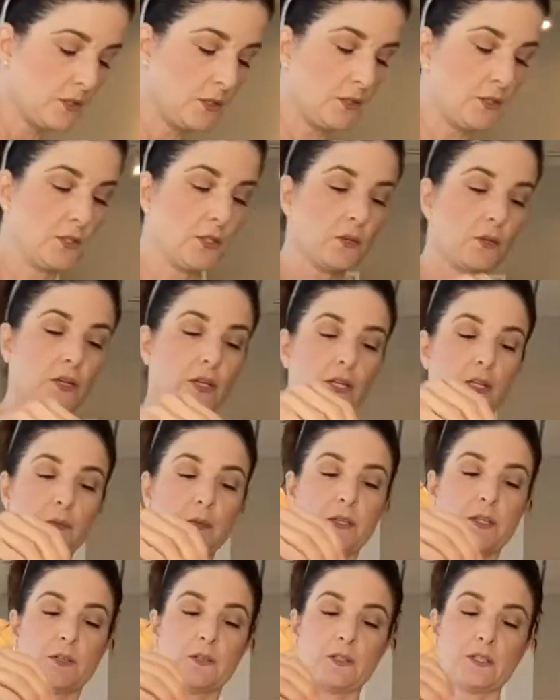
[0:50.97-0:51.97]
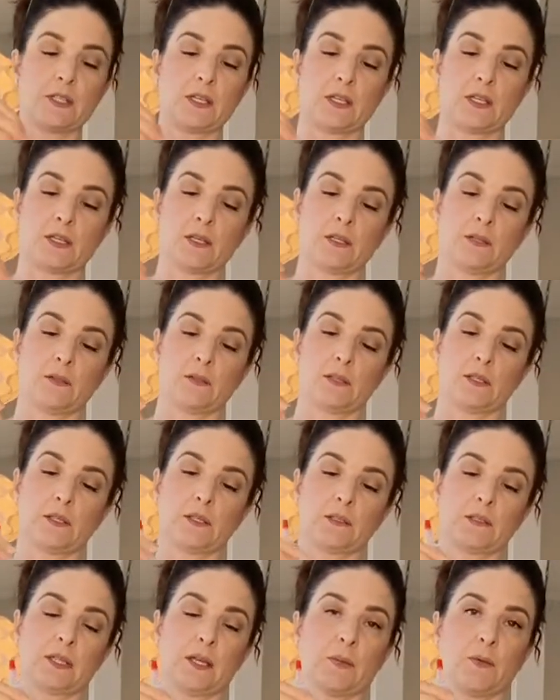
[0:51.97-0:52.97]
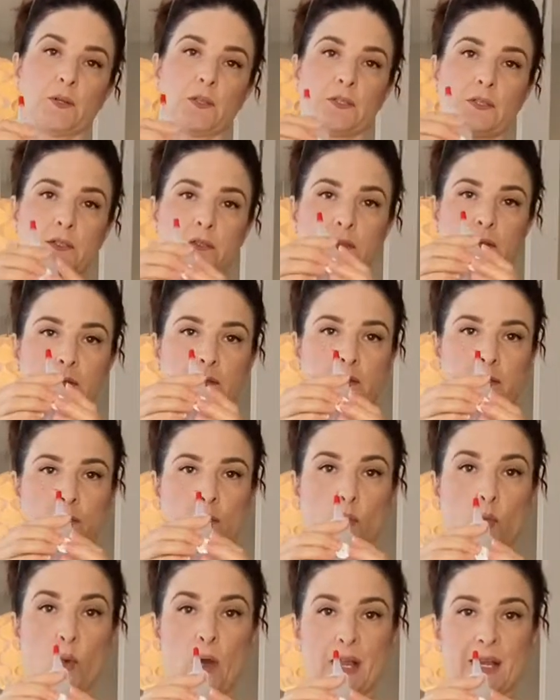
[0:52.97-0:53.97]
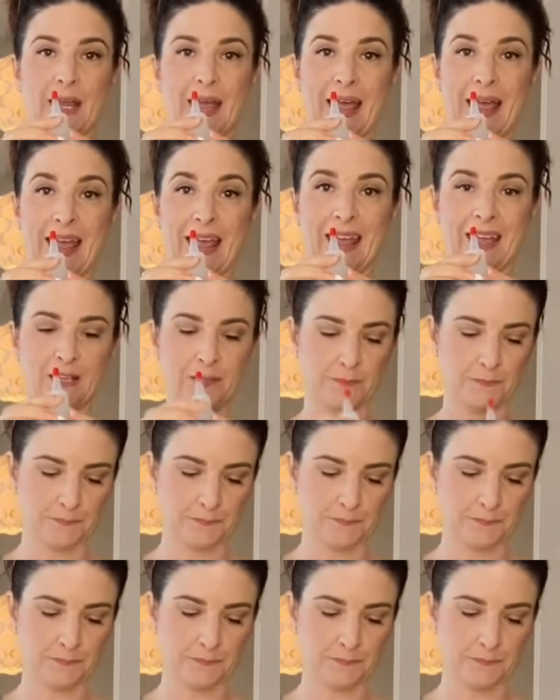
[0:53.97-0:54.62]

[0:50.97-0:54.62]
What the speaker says: you're going to be using labeled 1A,